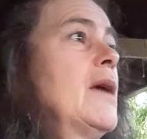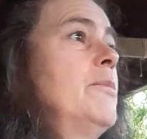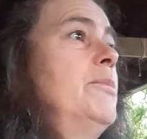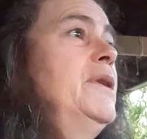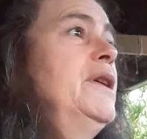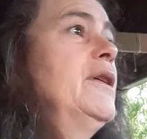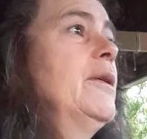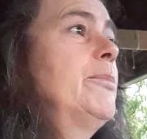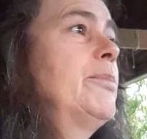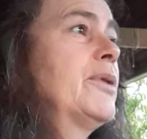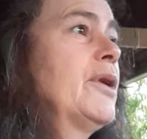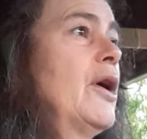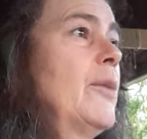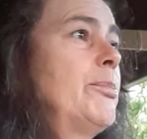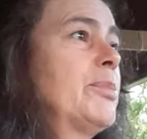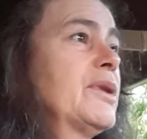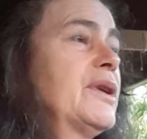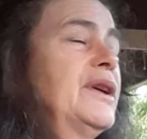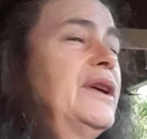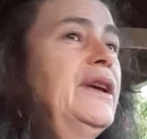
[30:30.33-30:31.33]
be a
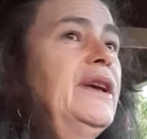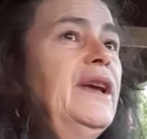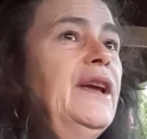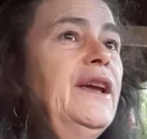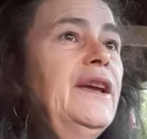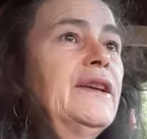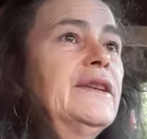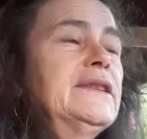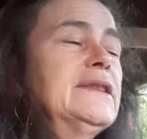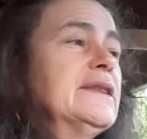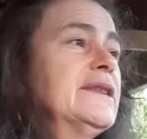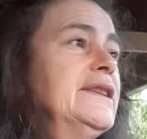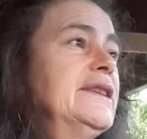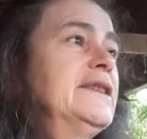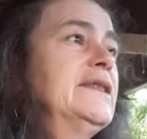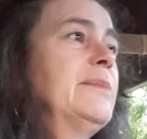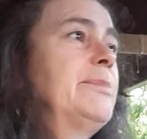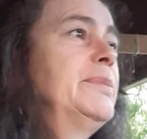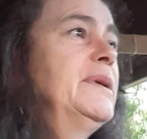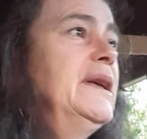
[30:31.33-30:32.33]
proper king to
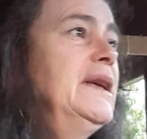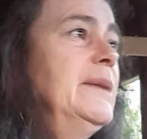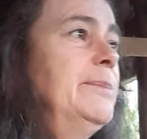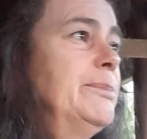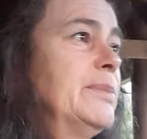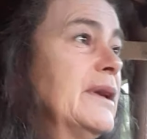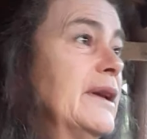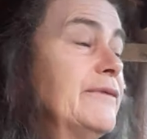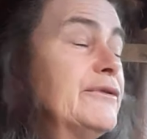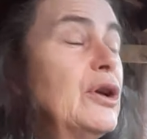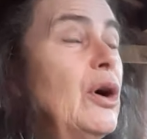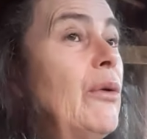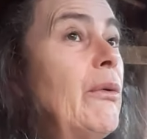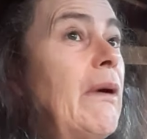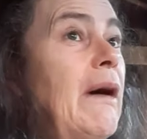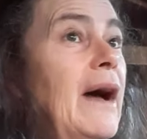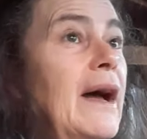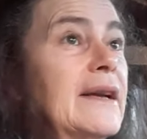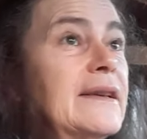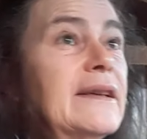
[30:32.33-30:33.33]
lead the people. I have no
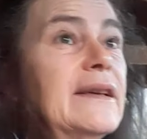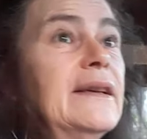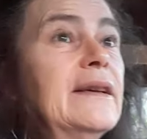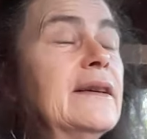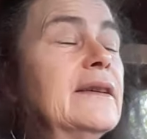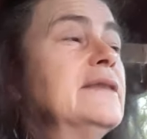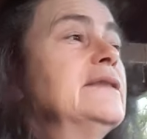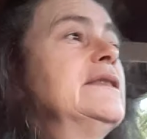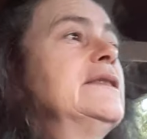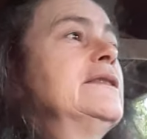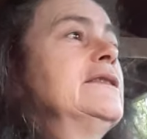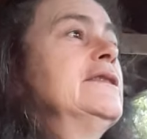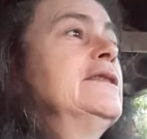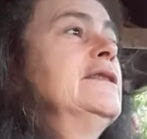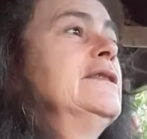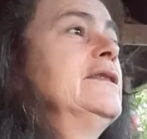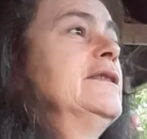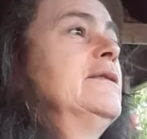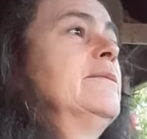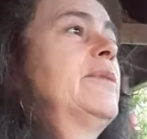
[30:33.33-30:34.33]
idea
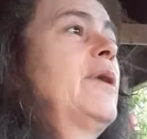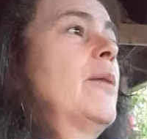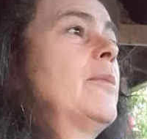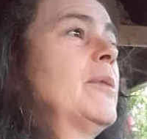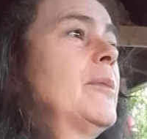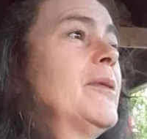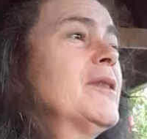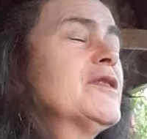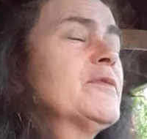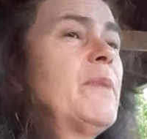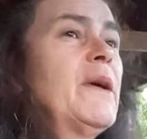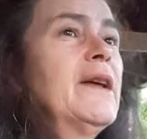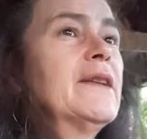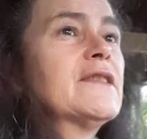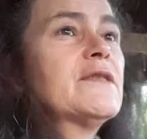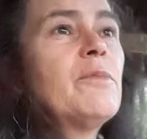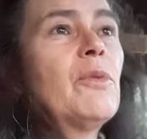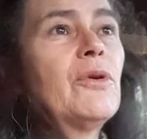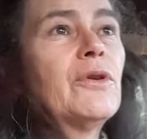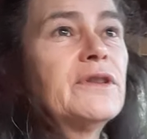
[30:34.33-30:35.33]
probably
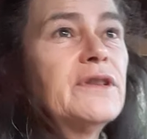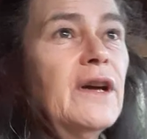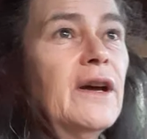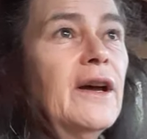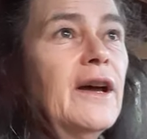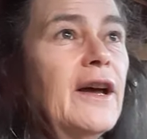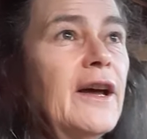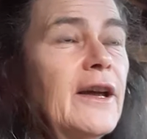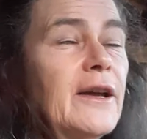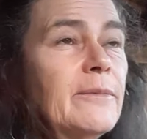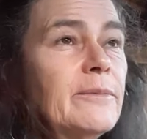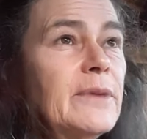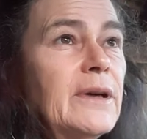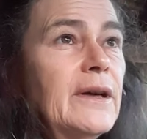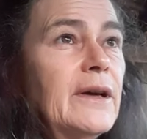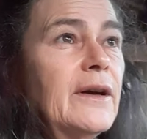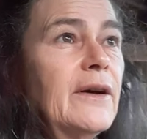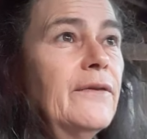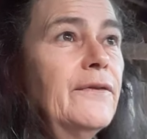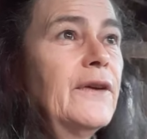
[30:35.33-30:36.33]
spends more time
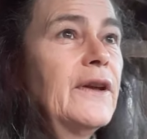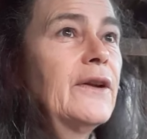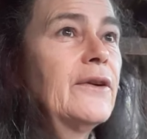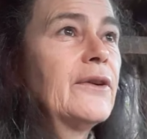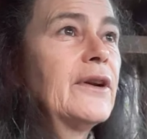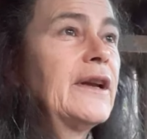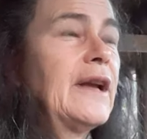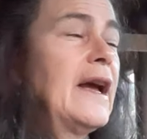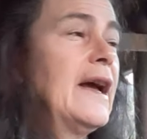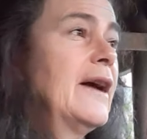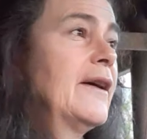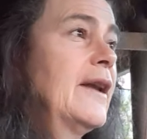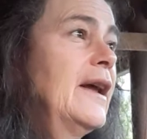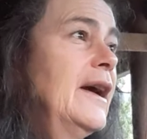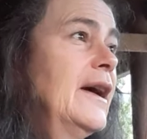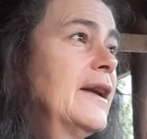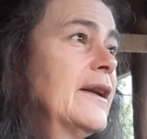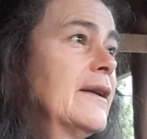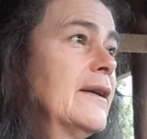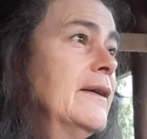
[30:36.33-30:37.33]
uh, figuring out
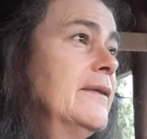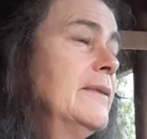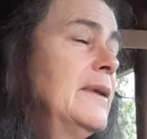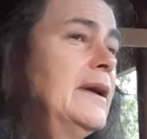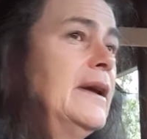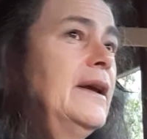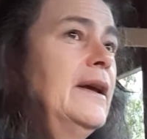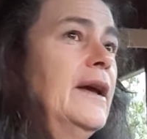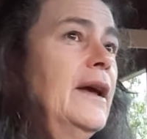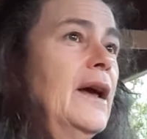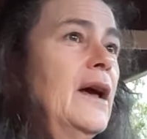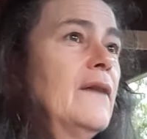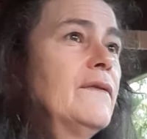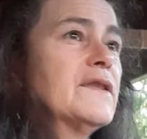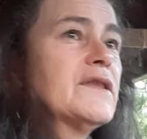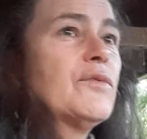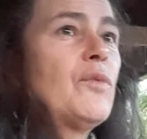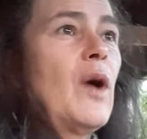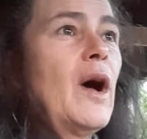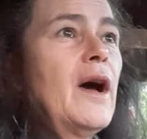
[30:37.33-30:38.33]
how to have
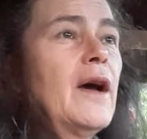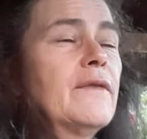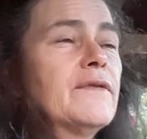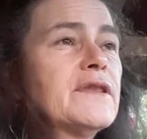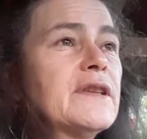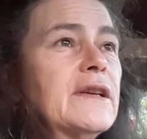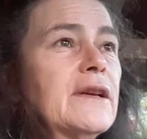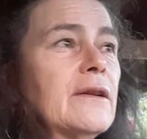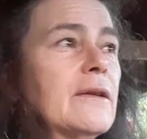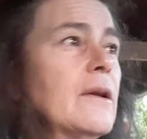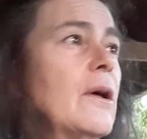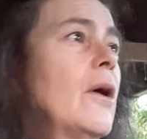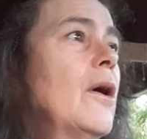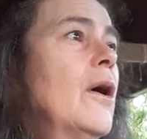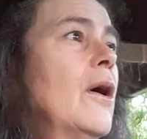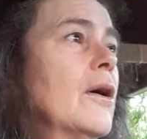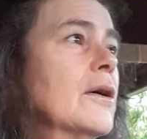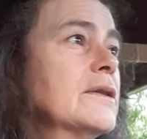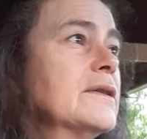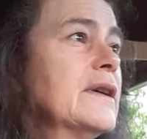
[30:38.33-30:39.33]
his wives get
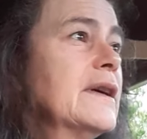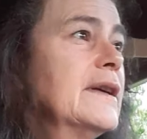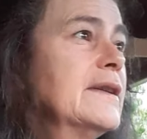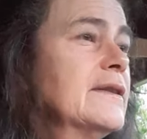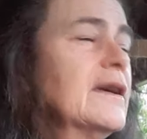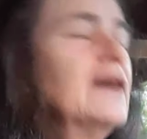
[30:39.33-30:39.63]
along than.